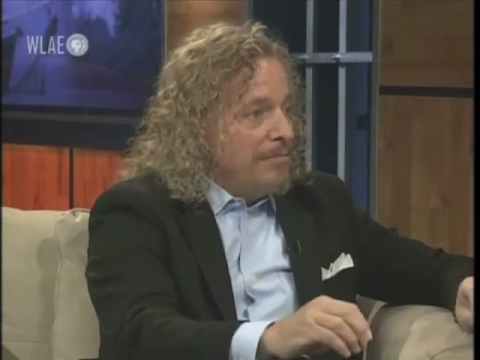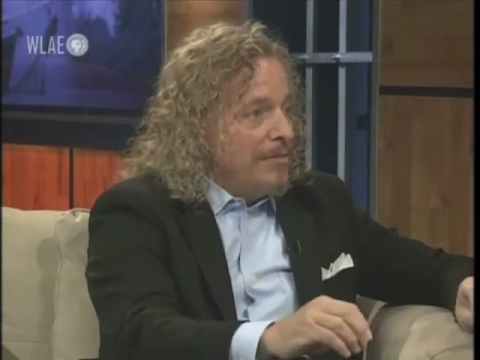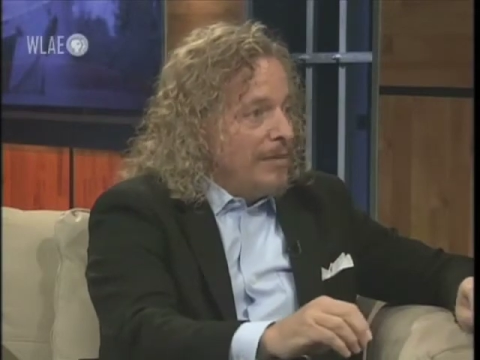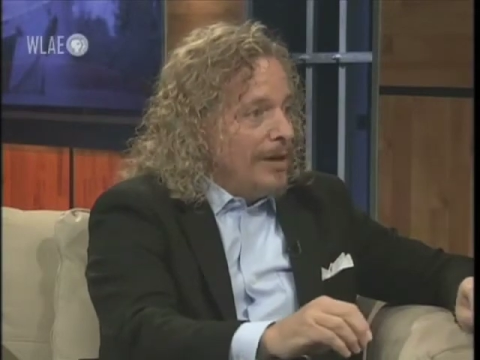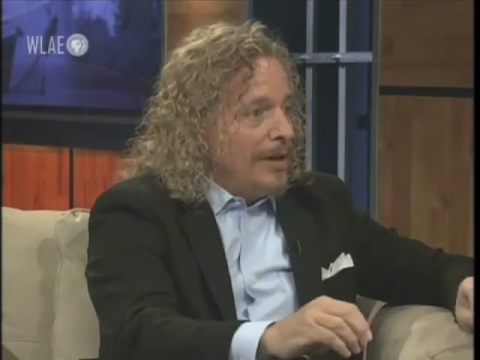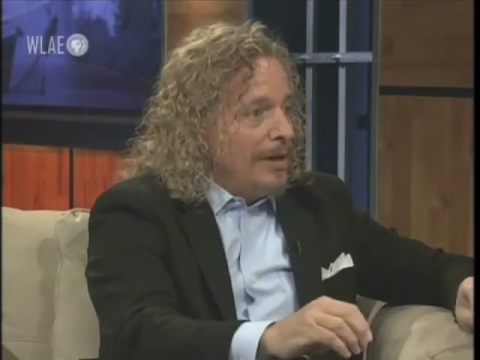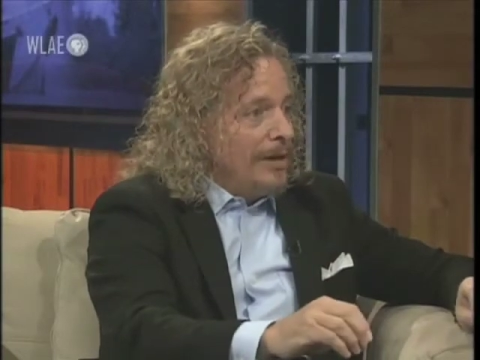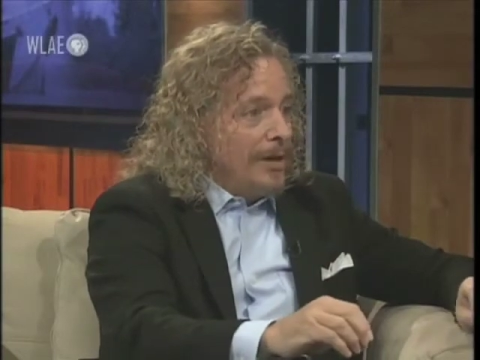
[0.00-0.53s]

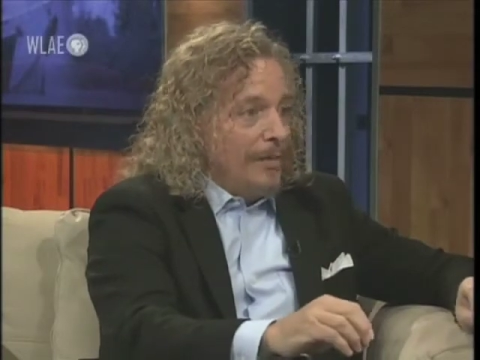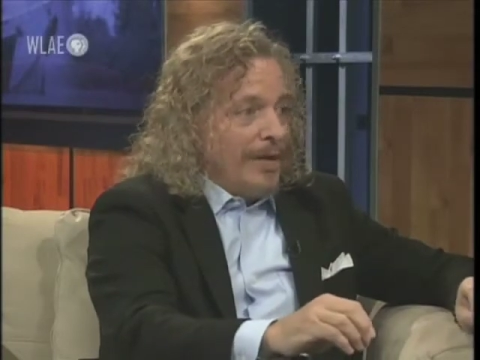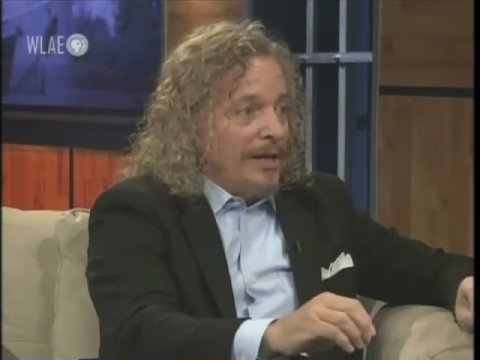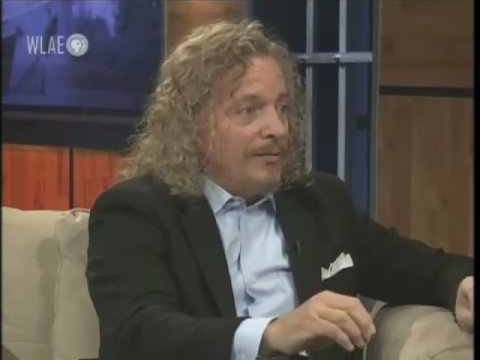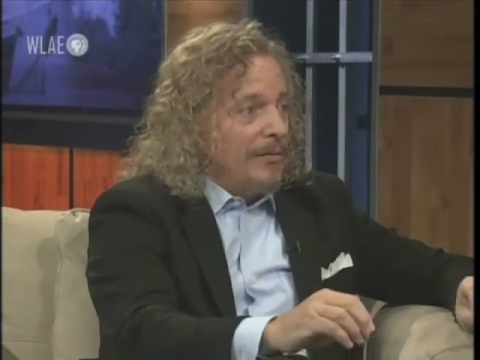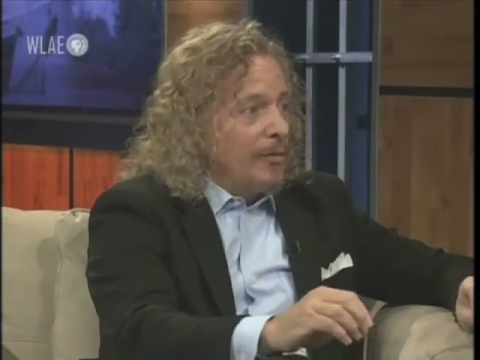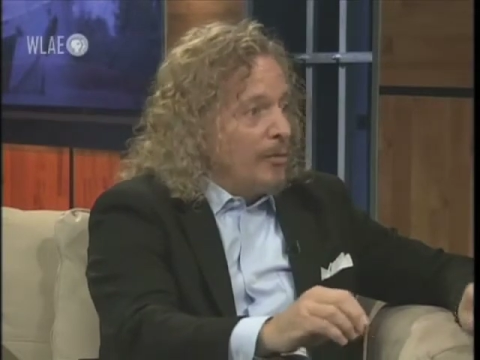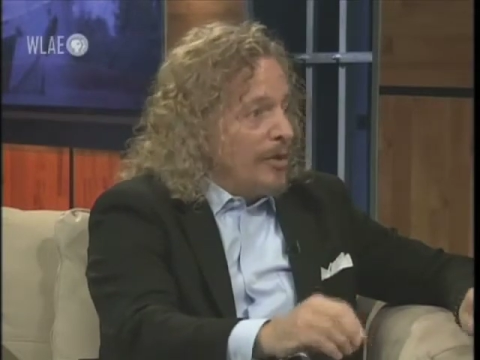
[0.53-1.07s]
They're made
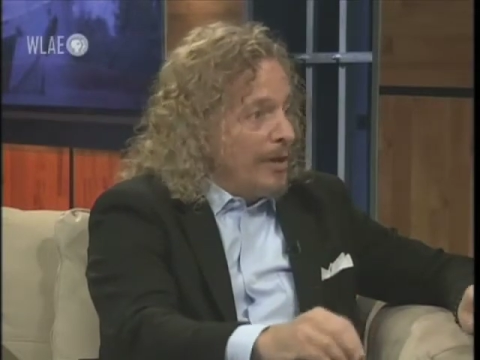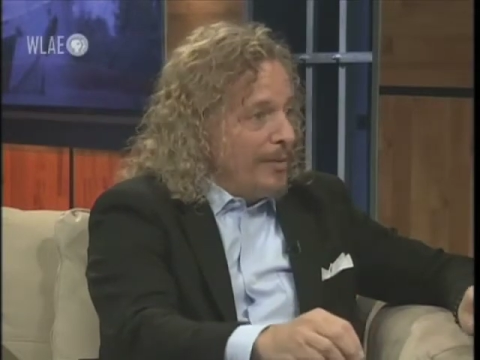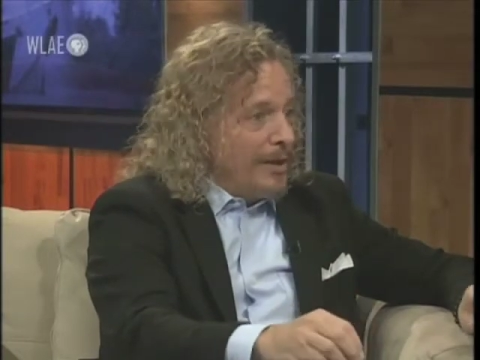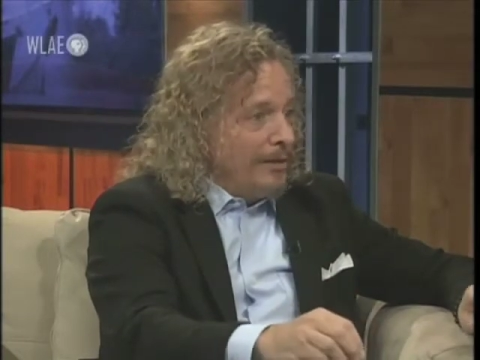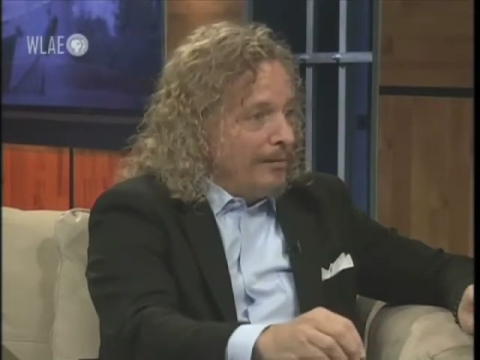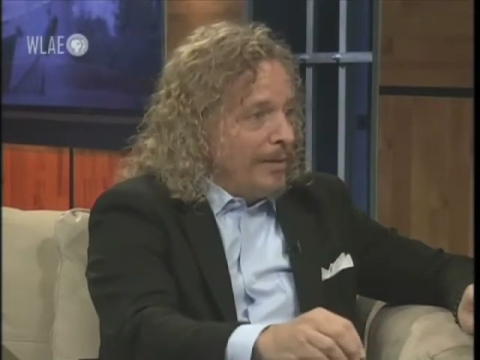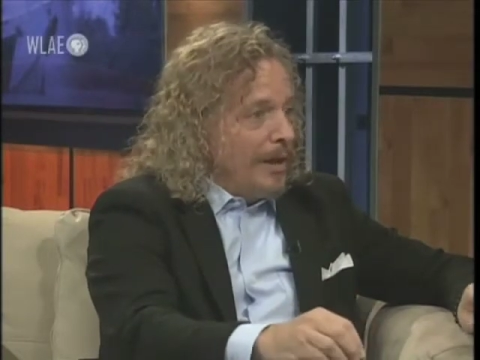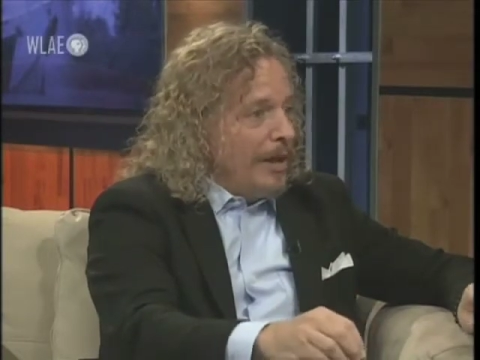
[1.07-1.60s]
for
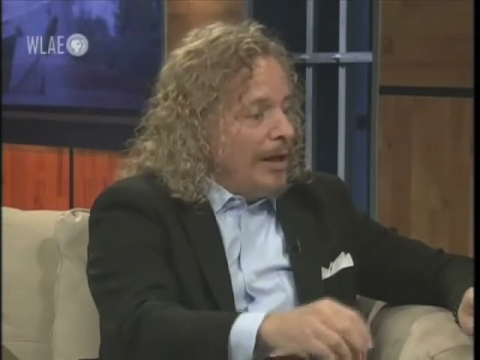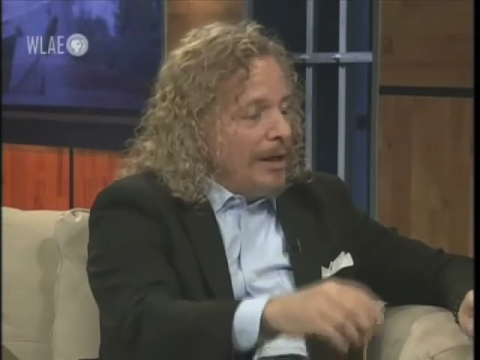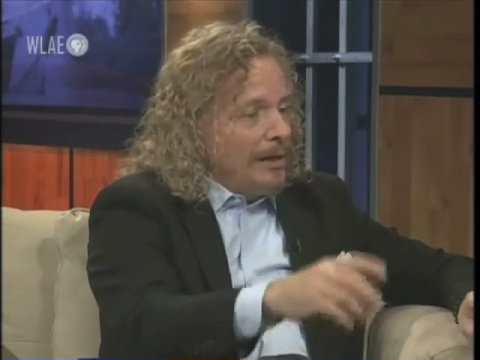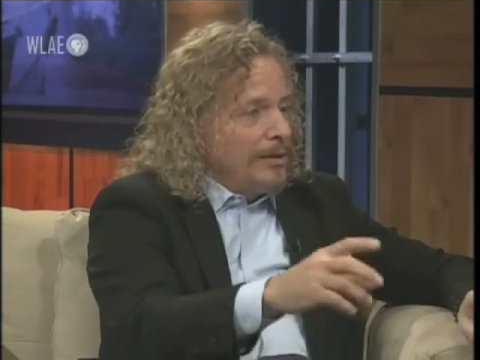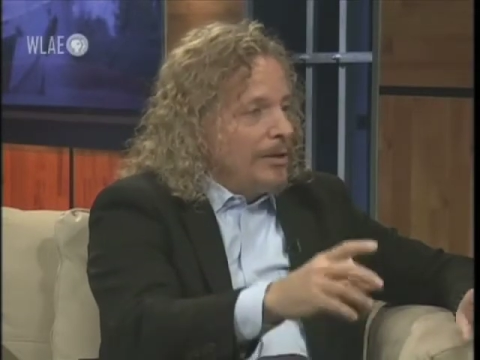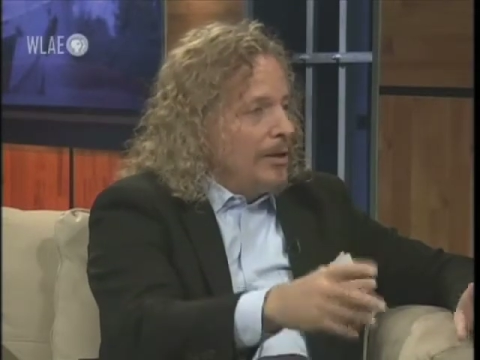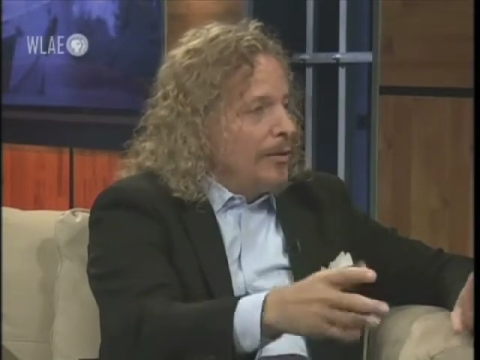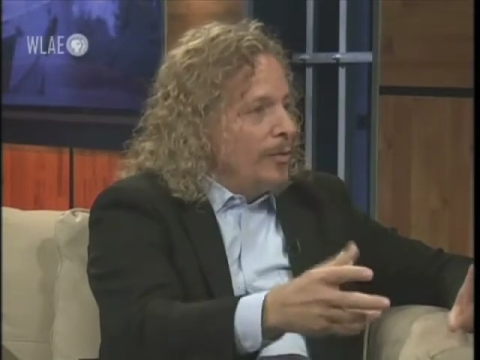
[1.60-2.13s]
women.
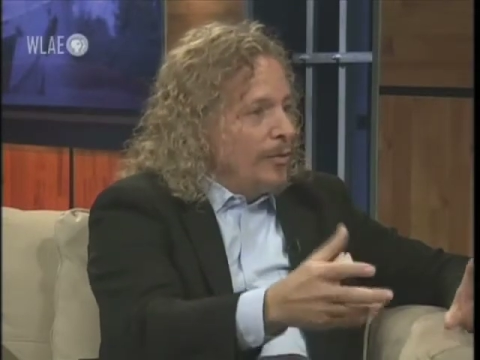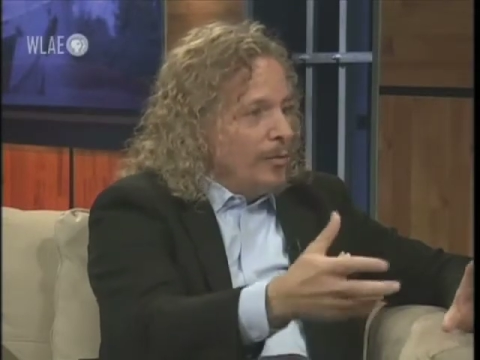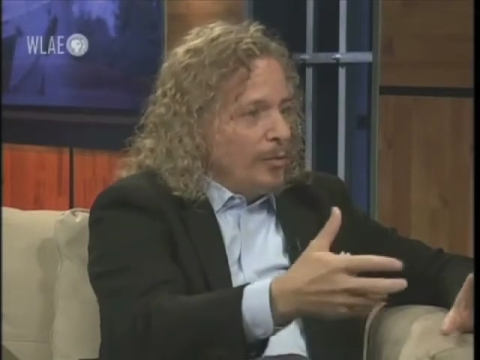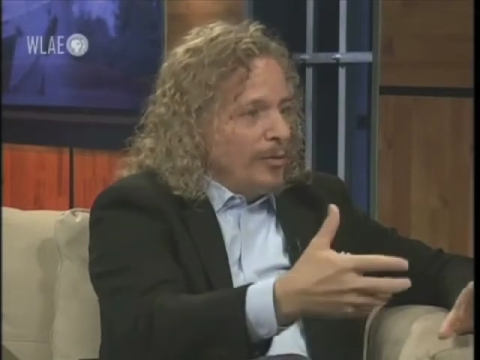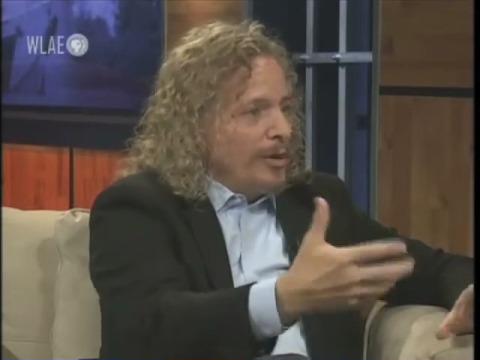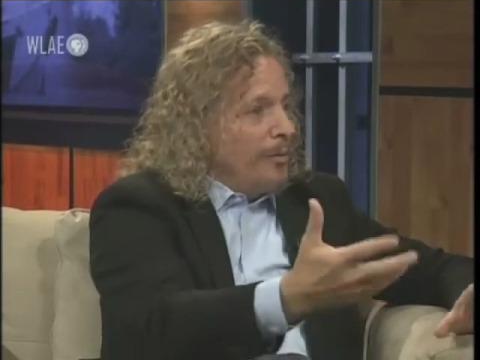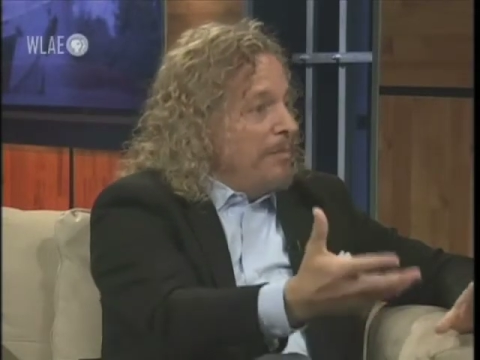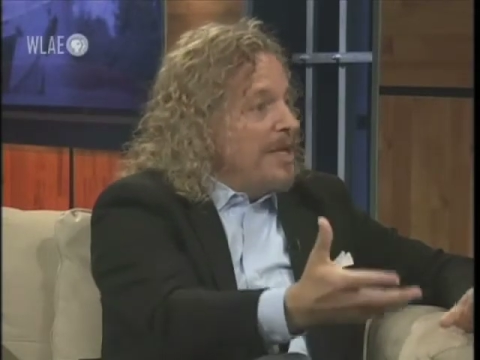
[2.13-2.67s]
So
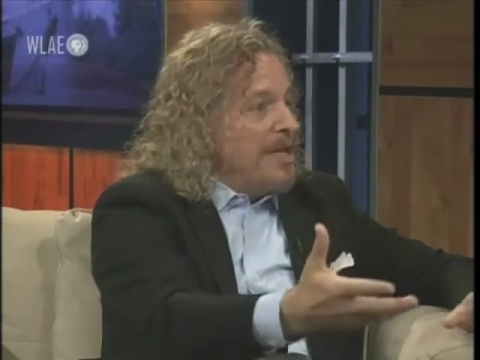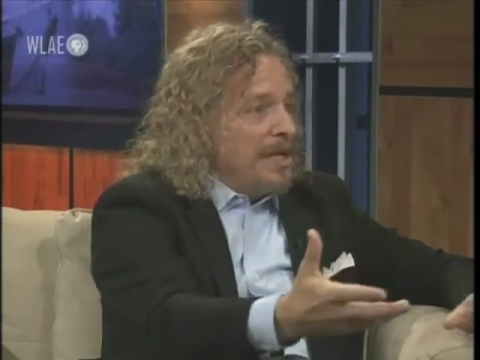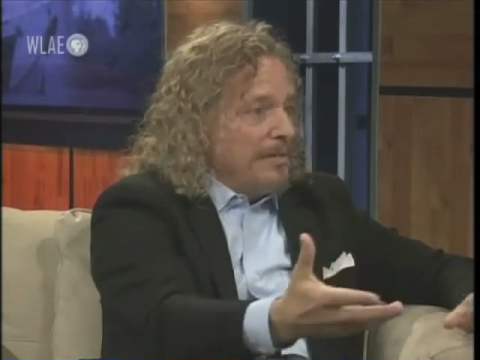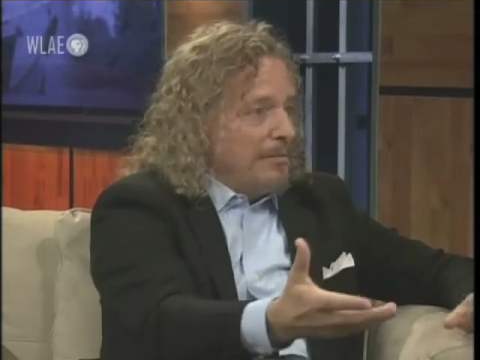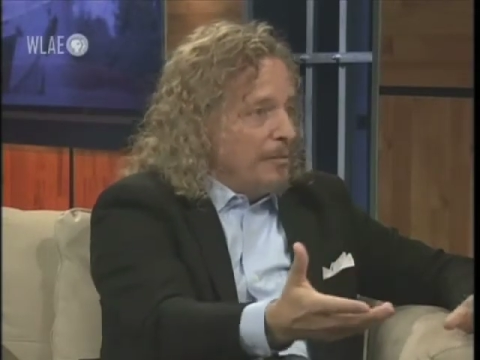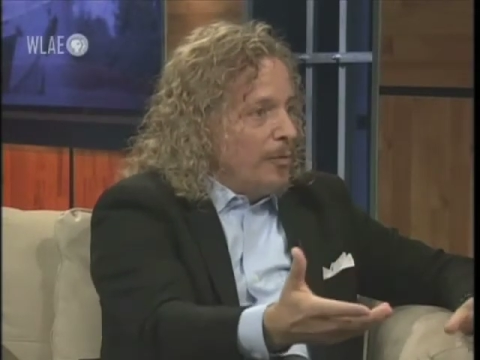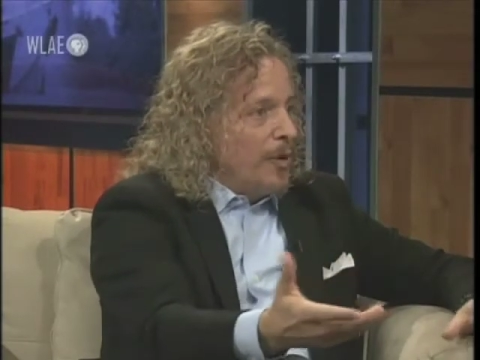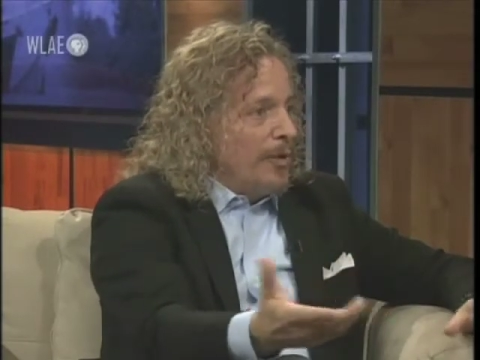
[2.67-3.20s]
the men, what